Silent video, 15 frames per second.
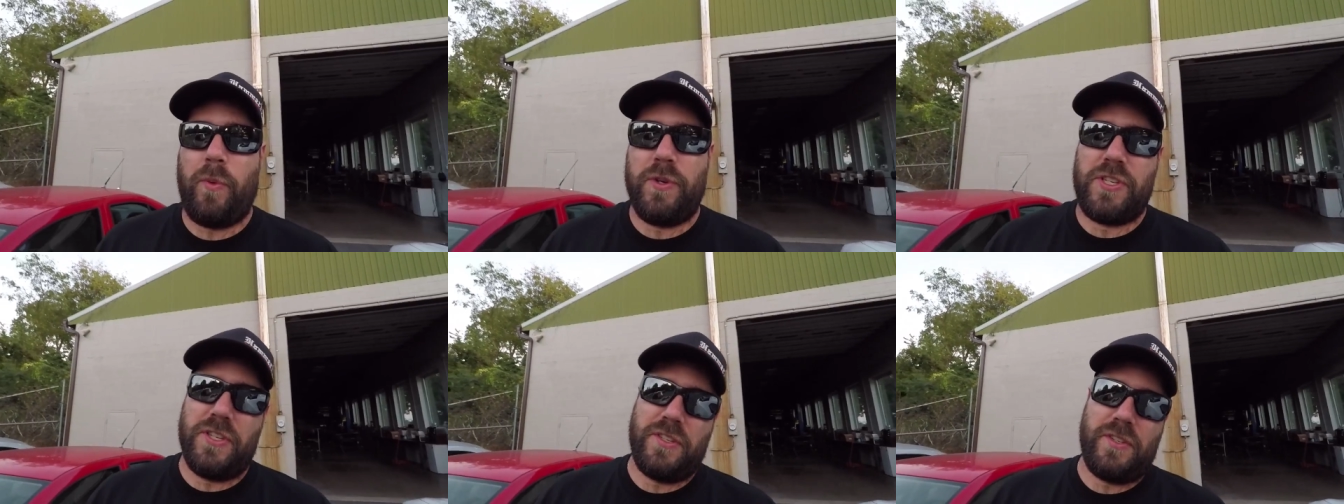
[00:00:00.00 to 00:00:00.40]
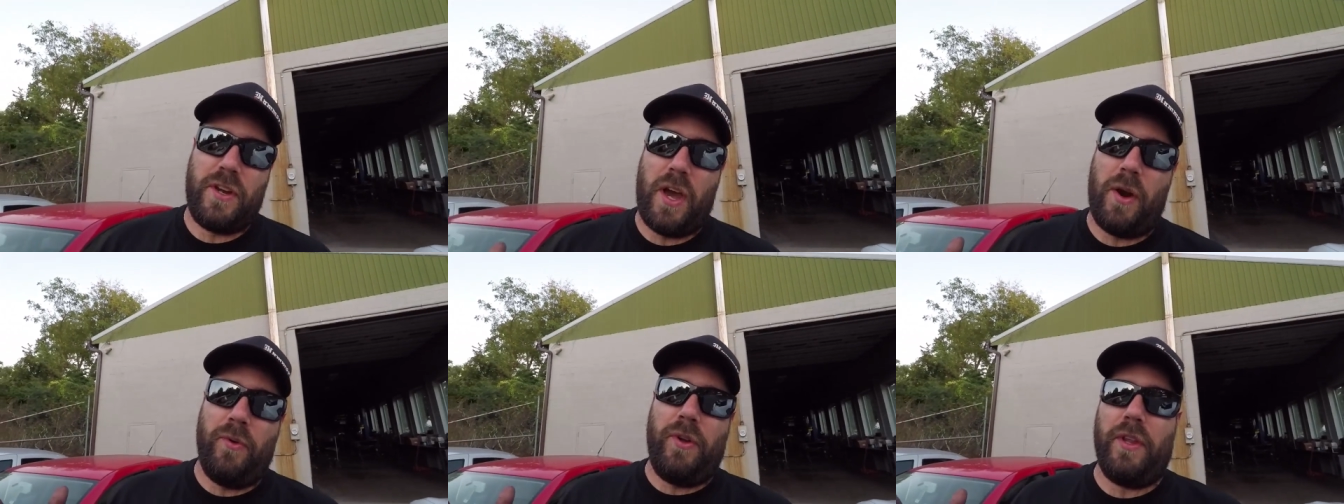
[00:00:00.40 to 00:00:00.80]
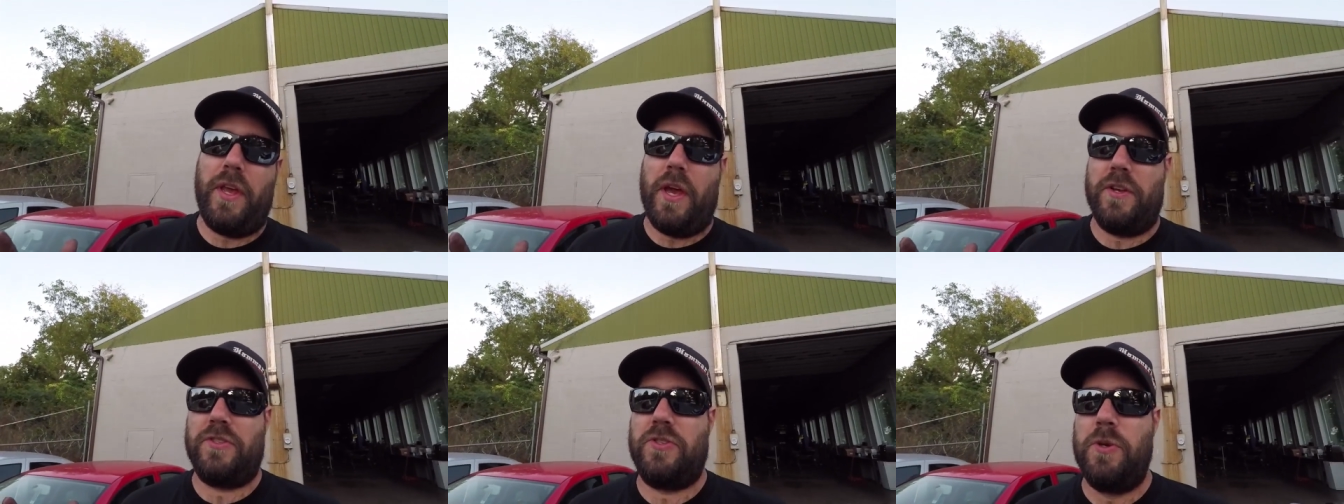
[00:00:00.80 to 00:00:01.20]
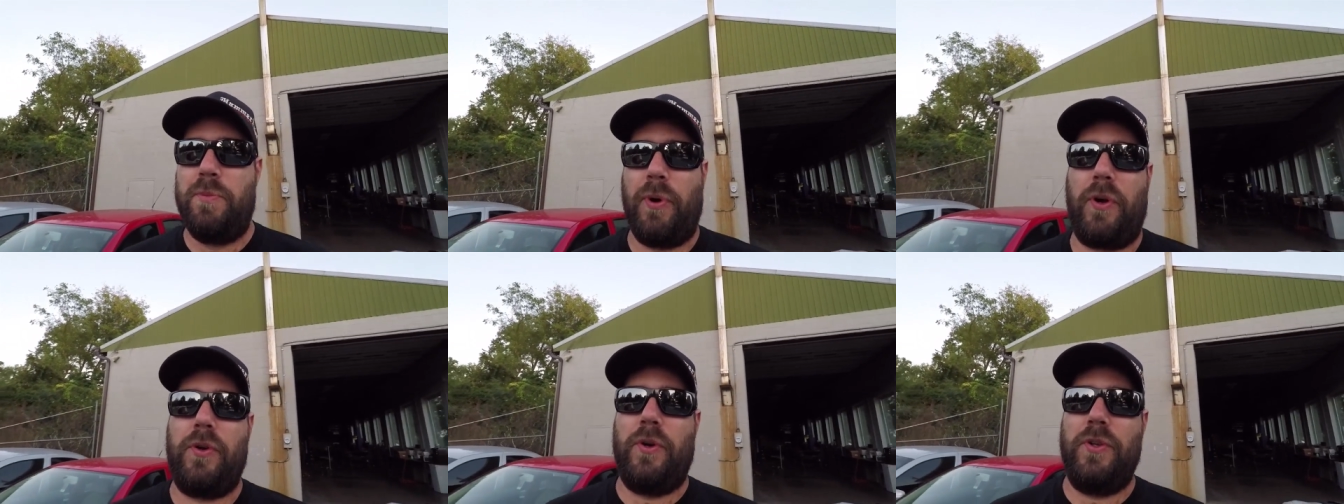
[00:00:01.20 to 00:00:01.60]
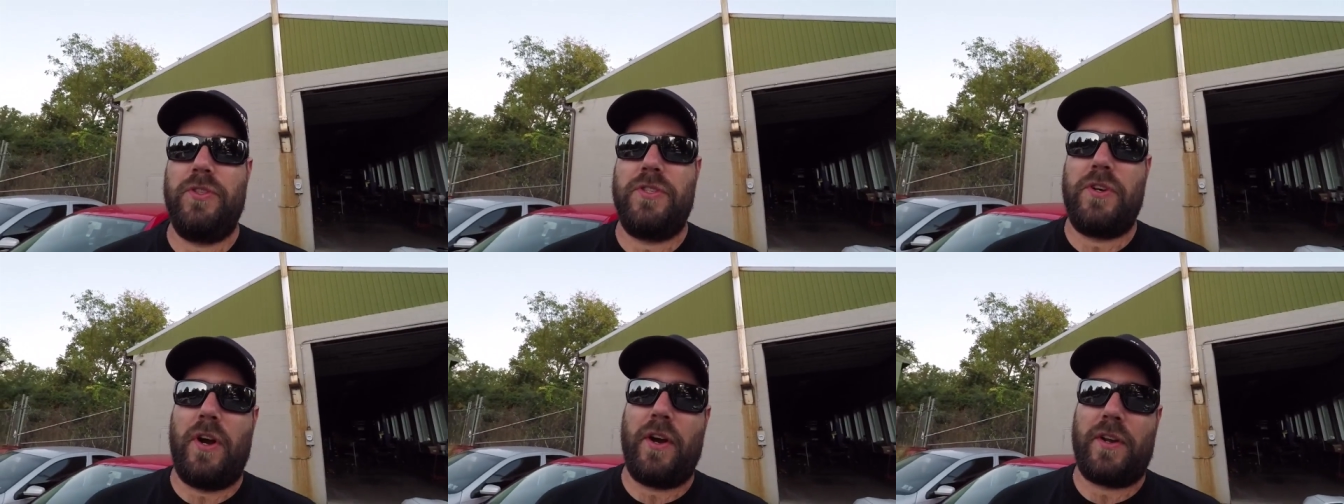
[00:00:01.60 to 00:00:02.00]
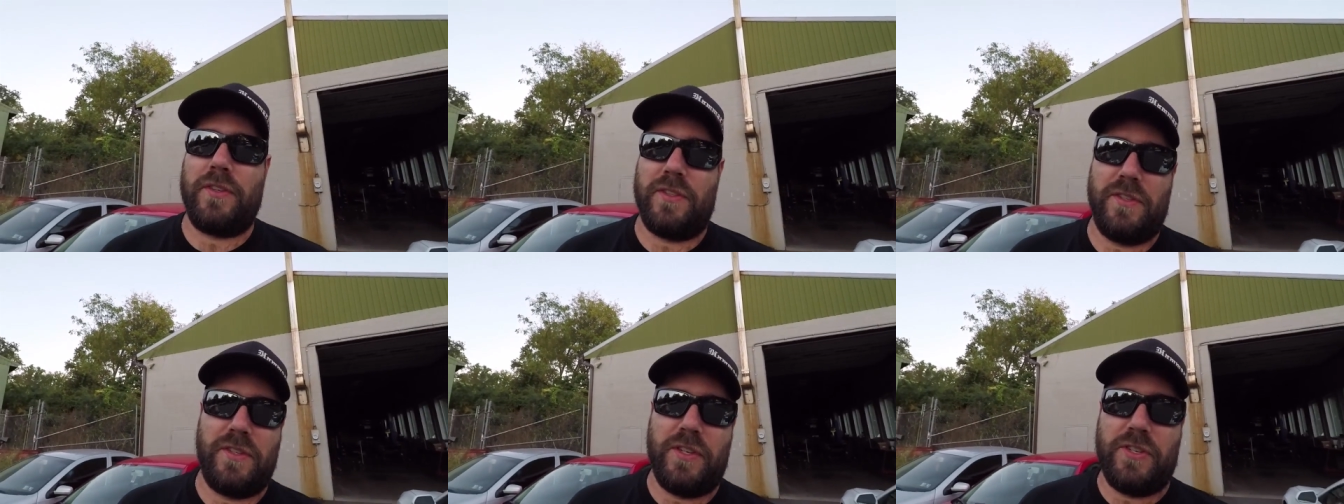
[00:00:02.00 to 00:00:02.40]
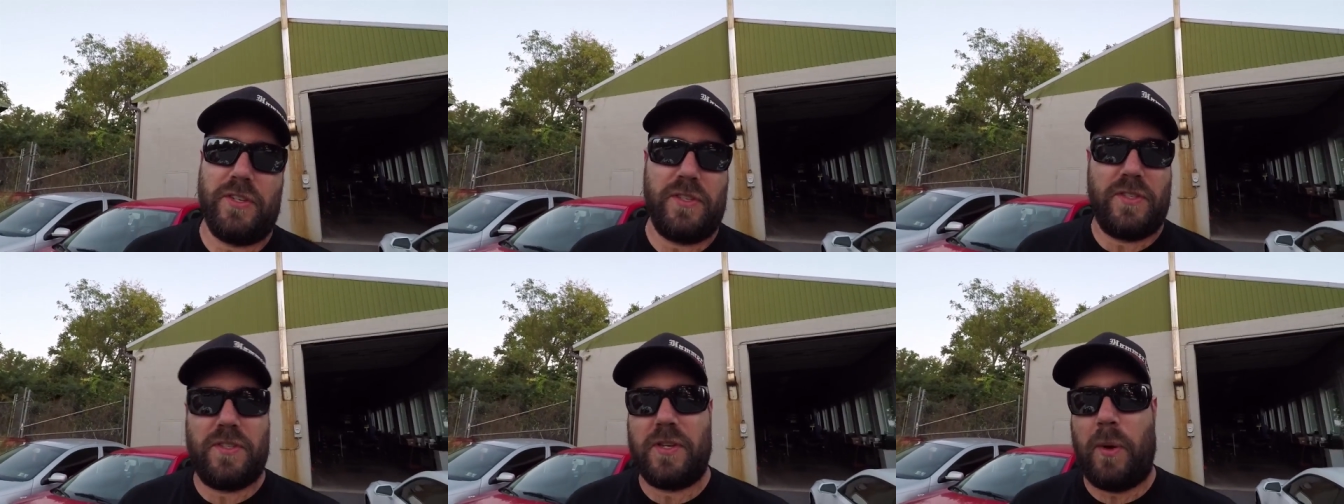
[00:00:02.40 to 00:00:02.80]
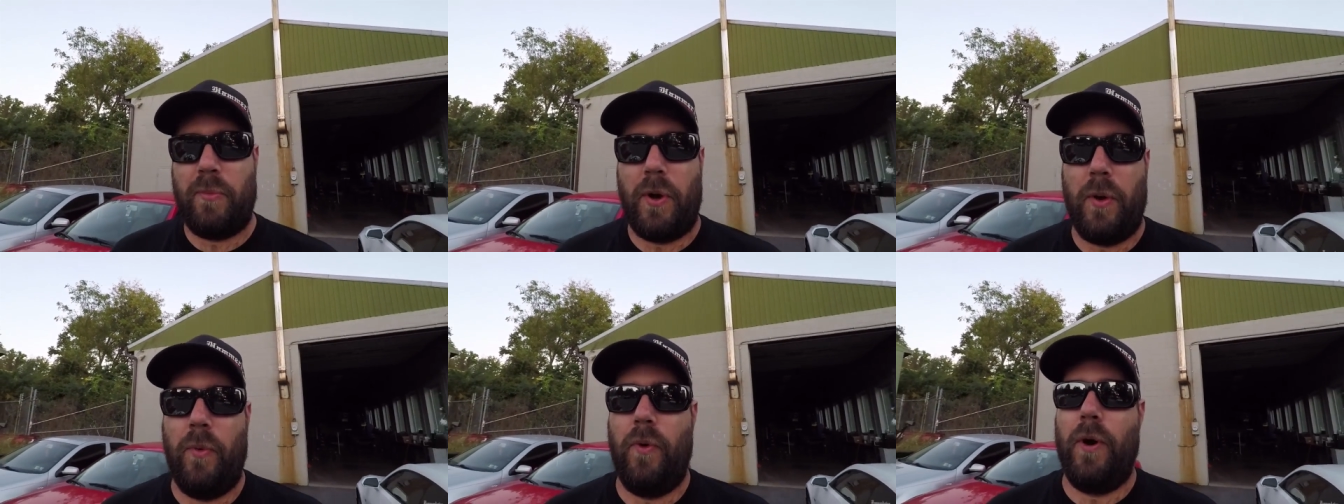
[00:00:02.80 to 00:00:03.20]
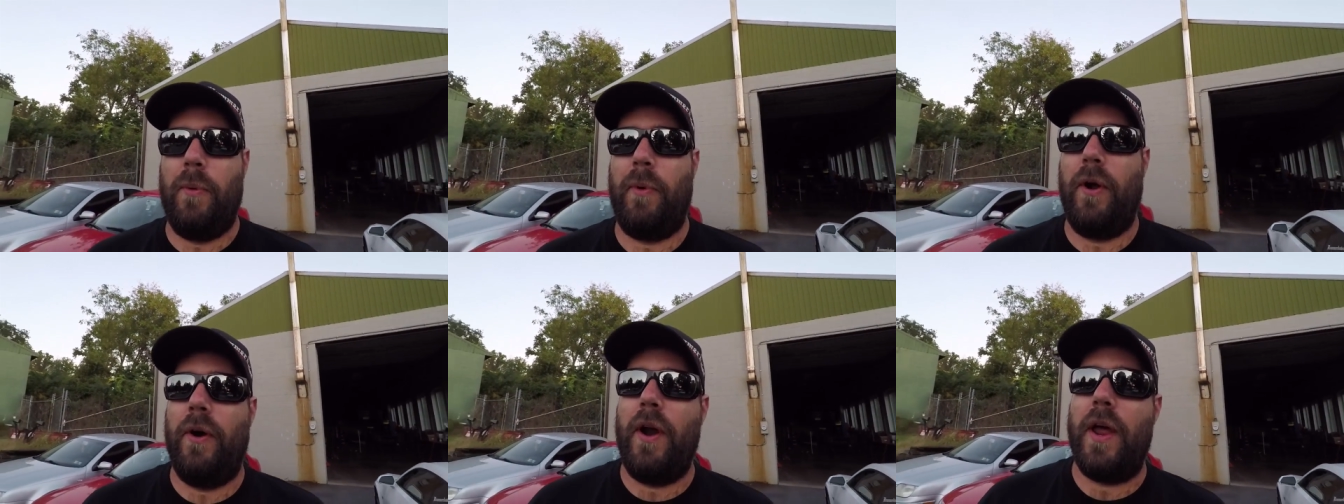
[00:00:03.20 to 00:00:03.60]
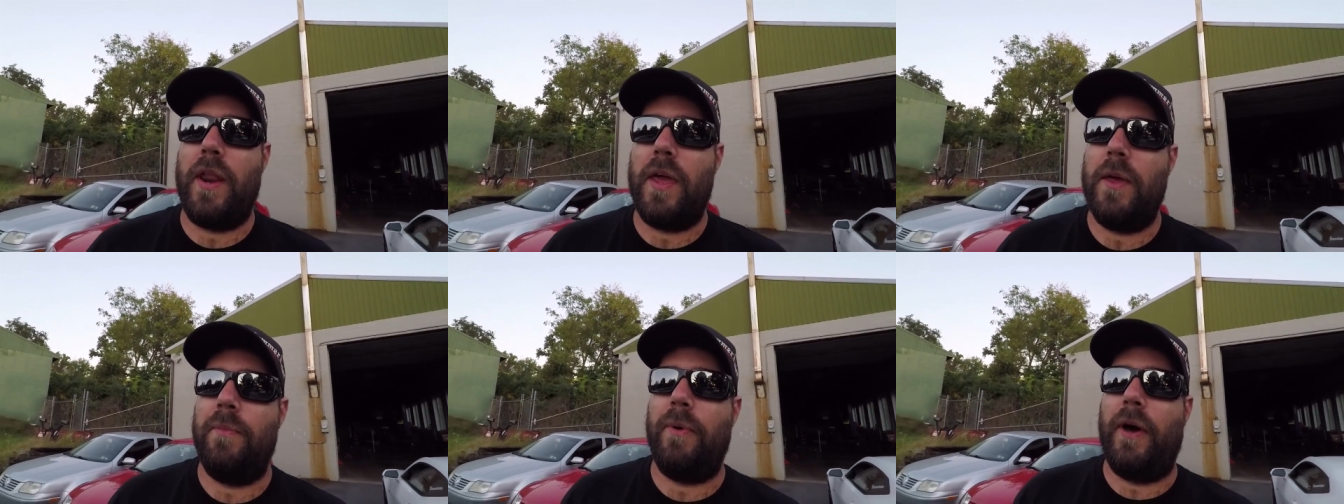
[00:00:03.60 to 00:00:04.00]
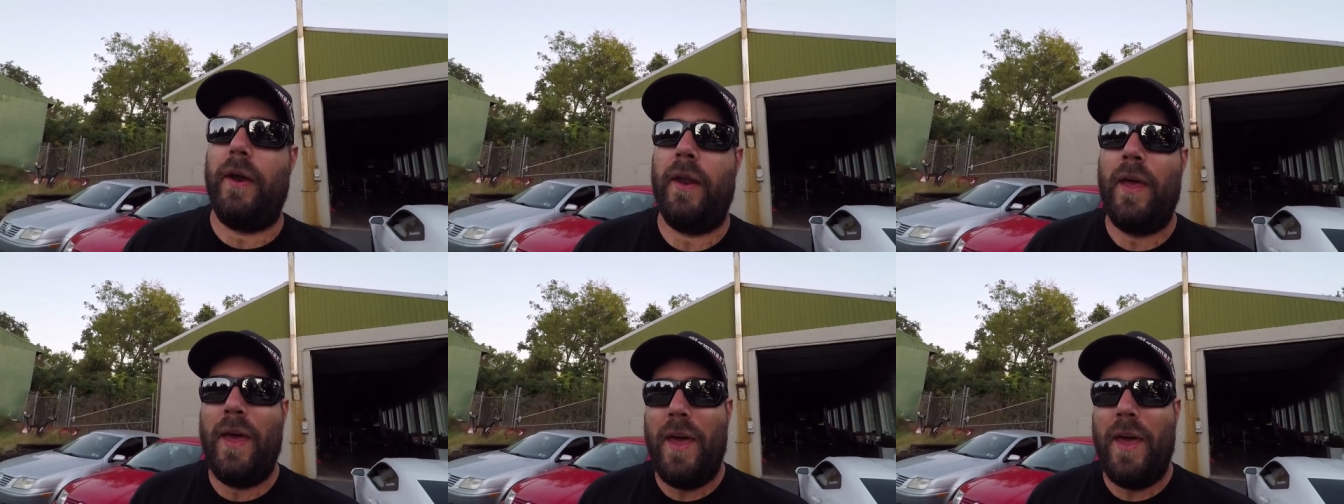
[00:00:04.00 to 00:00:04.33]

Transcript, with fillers: which is not really a super cold start because this engine's somewhat warm already, but